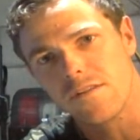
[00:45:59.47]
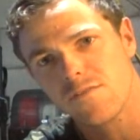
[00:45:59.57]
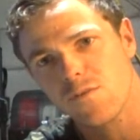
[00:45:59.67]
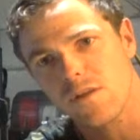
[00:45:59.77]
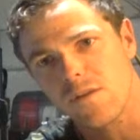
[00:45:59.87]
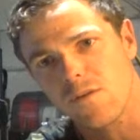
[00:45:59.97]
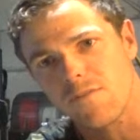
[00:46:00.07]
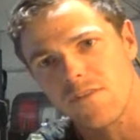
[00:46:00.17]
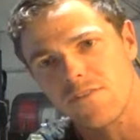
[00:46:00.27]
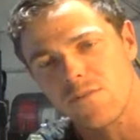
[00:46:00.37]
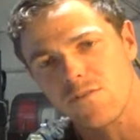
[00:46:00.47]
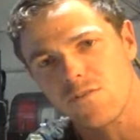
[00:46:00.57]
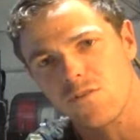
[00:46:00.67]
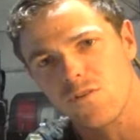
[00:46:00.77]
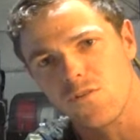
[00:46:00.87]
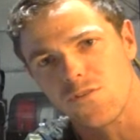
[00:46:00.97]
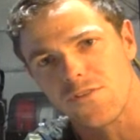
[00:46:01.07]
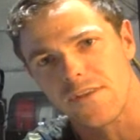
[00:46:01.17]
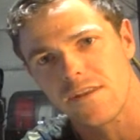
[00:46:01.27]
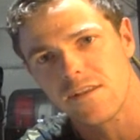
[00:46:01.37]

It was quite a fancy one. It's called York Street.